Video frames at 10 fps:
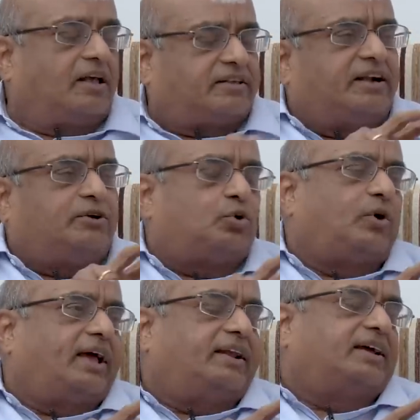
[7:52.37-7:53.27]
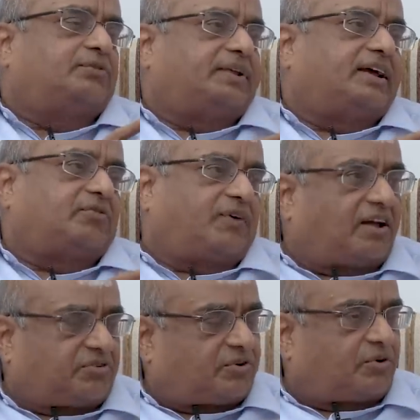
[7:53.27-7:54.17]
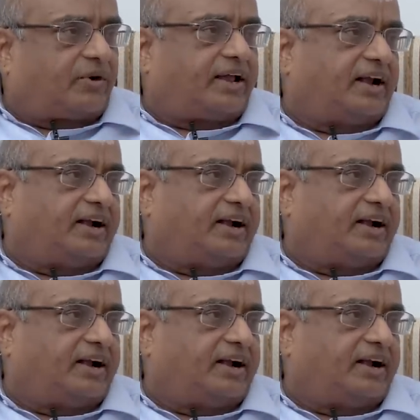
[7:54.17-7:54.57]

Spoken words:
See, two areas which are fast growing